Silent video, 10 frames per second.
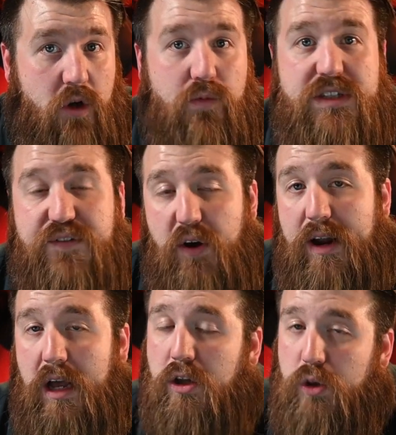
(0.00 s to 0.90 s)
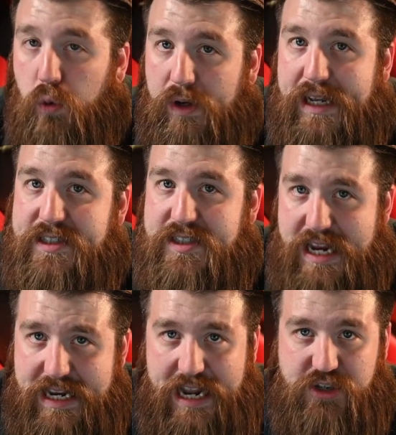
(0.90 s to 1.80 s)
was very alluring as
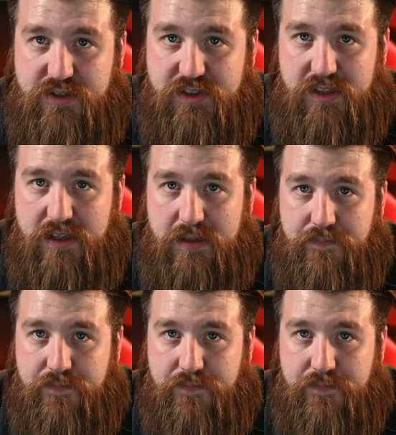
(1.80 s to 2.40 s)
teenagers.